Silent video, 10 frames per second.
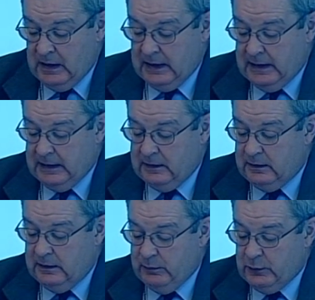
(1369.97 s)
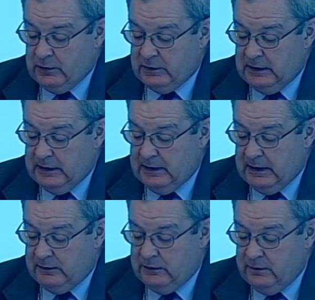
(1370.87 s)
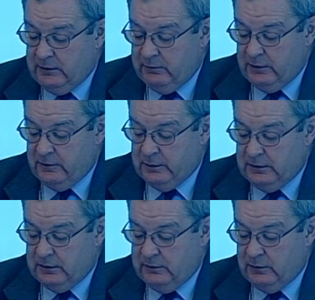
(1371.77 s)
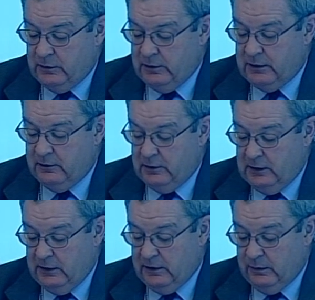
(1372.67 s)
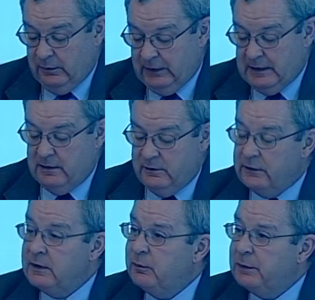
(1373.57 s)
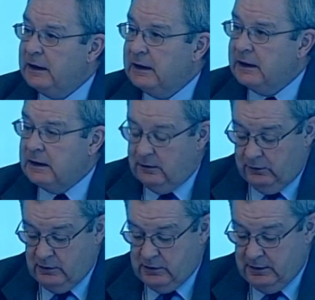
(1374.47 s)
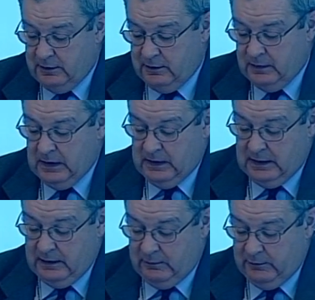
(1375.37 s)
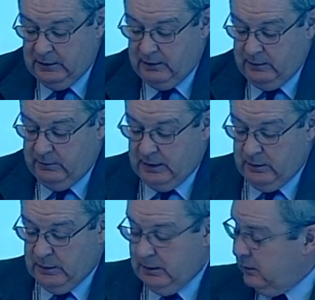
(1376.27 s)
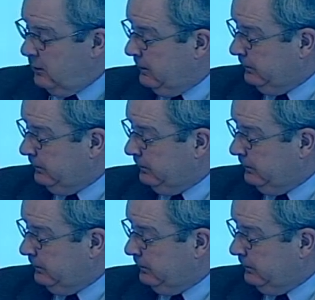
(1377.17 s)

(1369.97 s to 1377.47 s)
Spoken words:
and importantly, the active involvement of the worker or the learner themselves in planning his or her further development.